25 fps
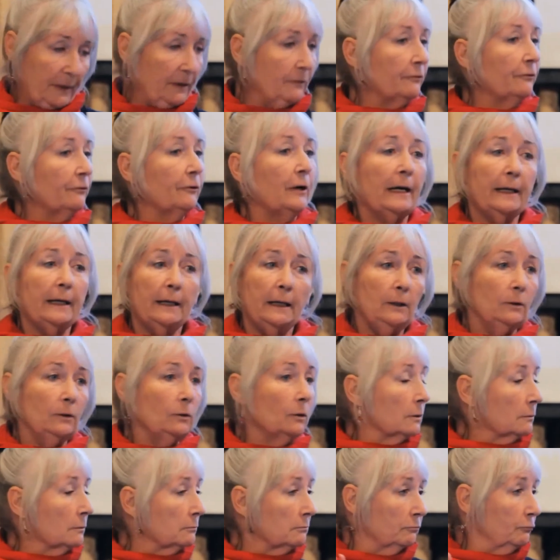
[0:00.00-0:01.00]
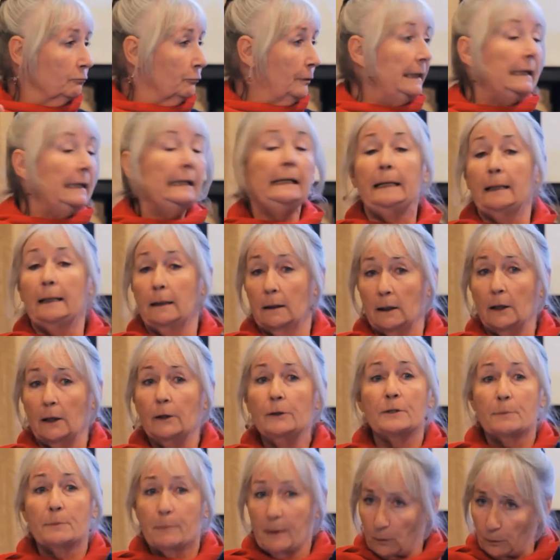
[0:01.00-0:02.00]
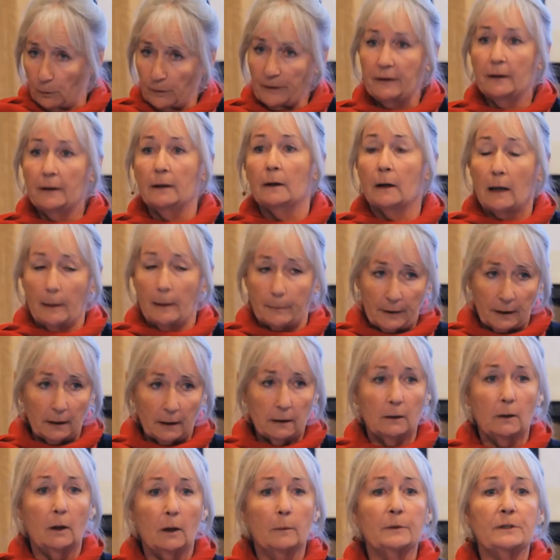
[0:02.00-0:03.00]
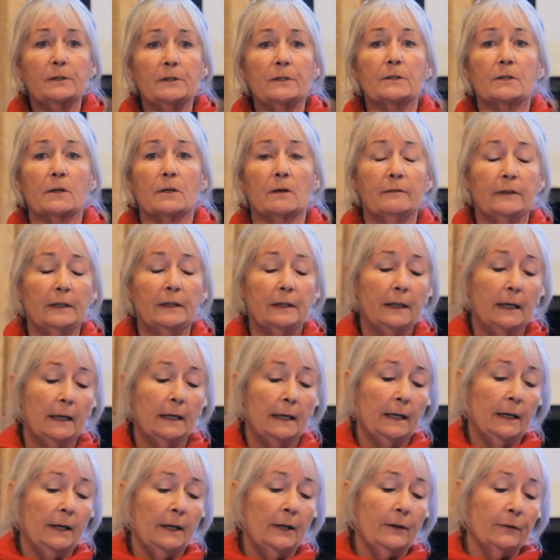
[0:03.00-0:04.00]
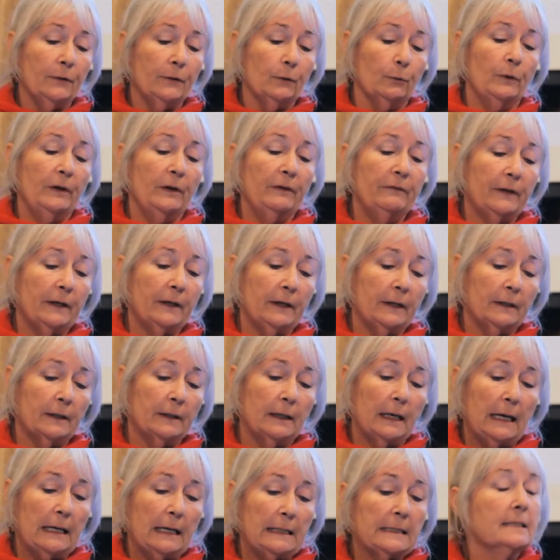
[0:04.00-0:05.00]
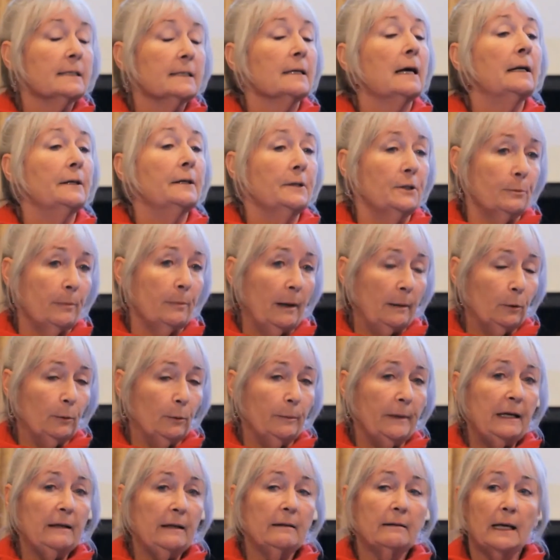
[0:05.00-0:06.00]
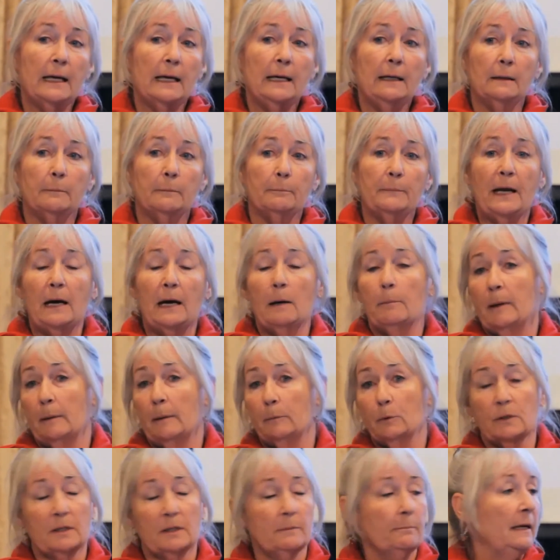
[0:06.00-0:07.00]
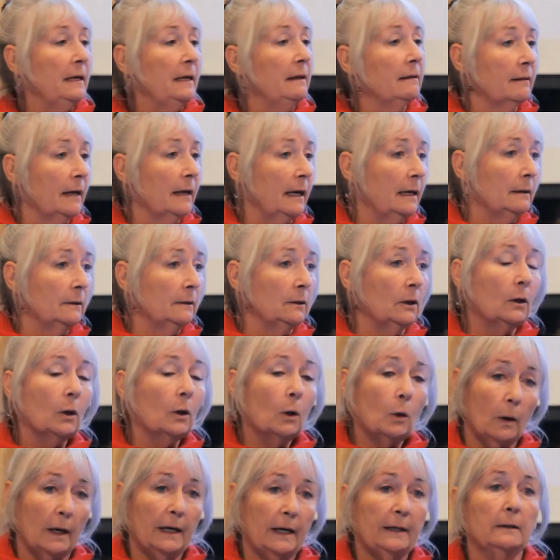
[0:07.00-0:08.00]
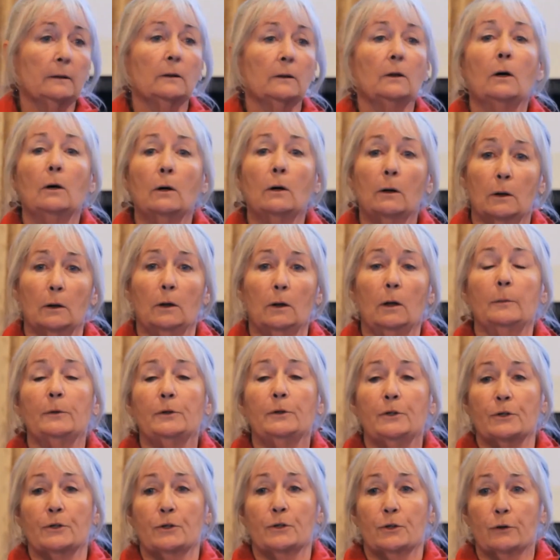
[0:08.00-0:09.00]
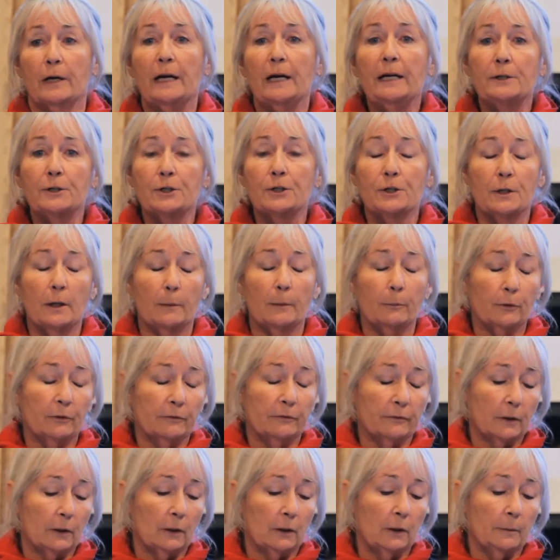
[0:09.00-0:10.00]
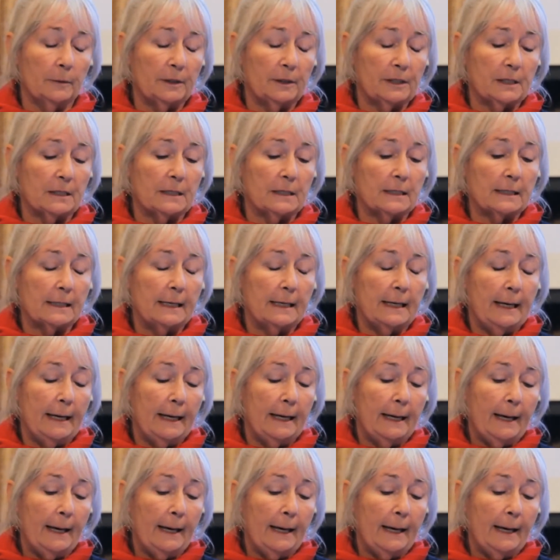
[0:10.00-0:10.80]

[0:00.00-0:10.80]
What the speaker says: been fracking, not really close, but within a couple of kilometres of it. The river started to bubble methane. It now bubbles methane along quite a long kilometre stretch, number of kilometres.